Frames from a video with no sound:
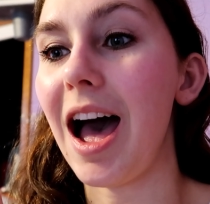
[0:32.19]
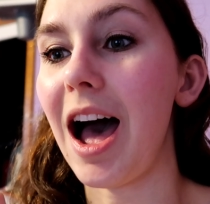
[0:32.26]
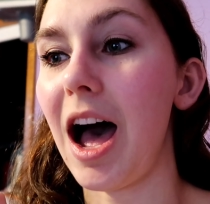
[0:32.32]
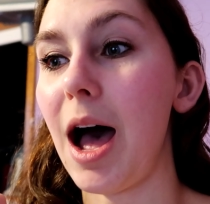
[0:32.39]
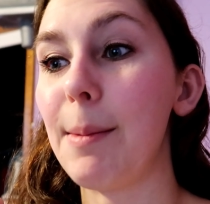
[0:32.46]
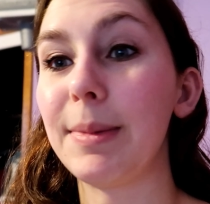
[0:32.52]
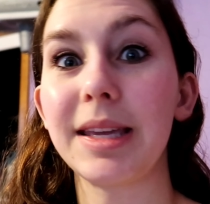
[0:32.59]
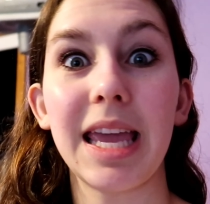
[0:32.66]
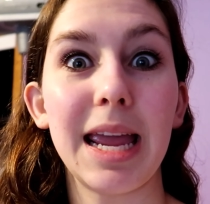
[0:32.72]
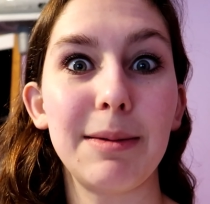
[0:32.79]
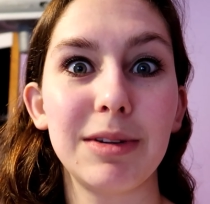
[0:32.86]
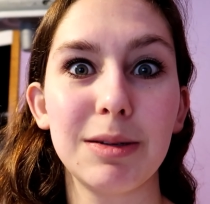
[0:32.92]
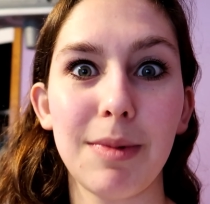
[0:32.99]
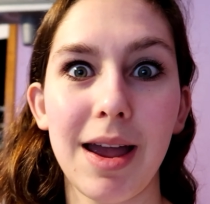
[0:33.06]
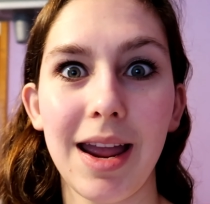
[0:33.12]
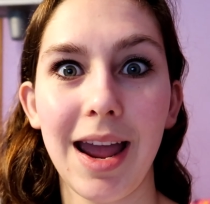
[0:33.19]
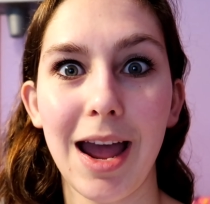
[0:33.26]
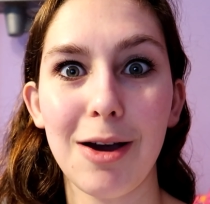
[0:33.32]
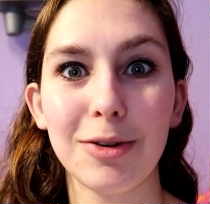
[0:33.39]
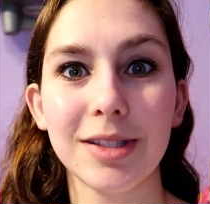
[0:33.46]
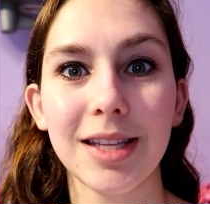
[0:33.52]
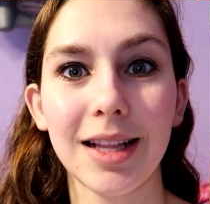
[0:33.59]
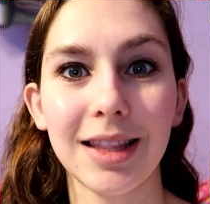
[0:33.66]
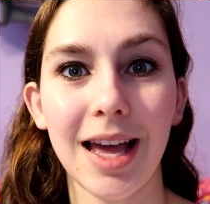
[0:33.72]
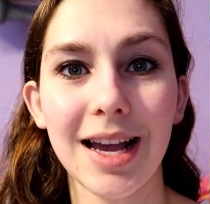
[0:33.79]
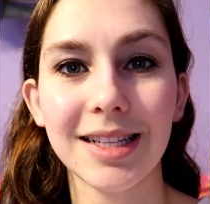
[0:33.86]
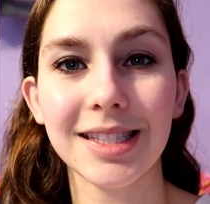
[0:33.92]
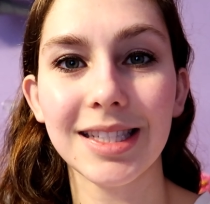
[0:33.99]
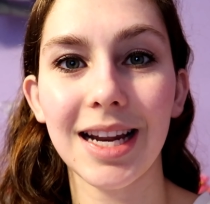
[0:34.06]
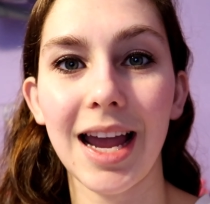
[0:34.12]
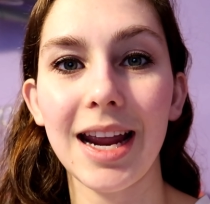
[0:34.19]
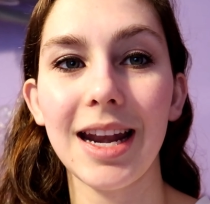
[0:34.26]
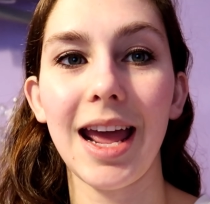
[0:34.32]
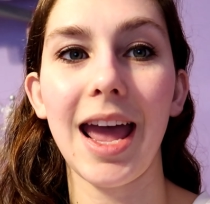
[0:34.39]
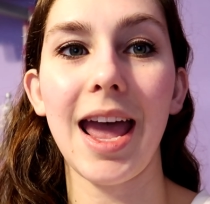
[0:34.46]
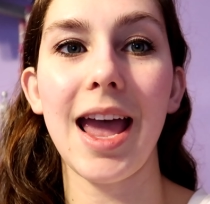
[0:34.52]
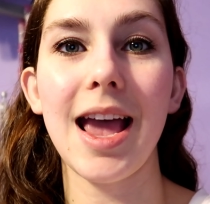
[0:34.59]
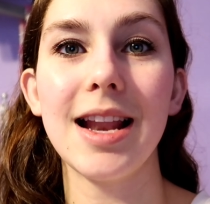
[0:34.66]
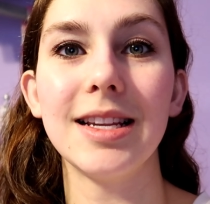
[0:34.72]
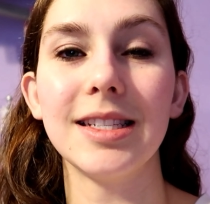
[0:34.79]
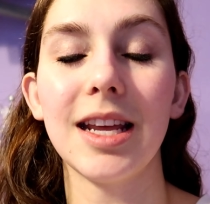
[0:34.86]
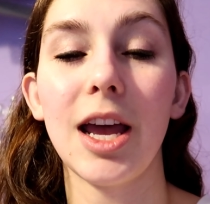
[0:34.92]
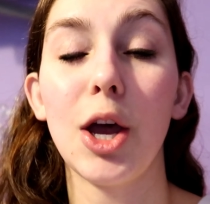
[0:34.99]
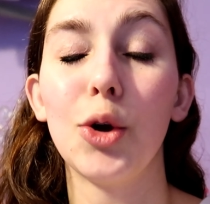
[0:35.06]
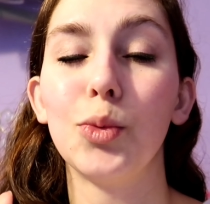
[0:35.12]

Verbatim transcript: um, came to my house last night and